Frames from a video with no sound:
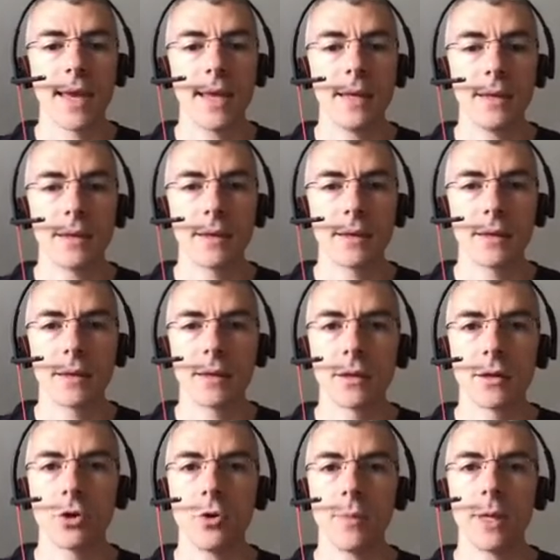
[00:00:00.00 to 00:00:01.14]
And
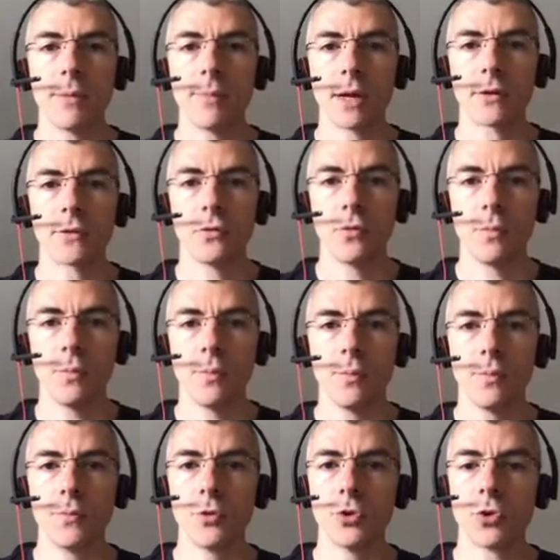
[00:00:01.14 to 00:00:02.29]
coming back to the
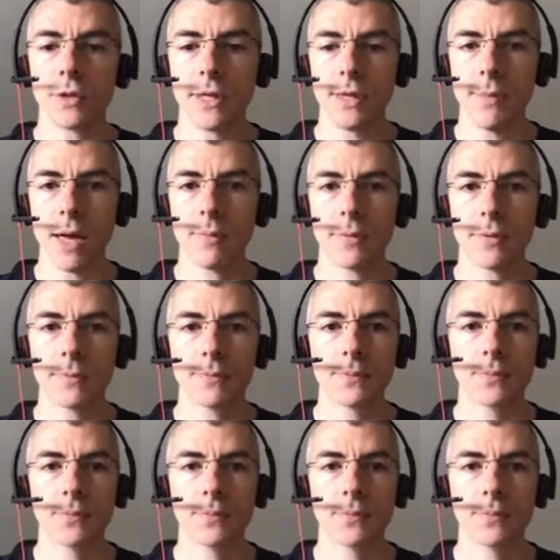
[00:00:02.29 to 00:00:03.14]
journey map,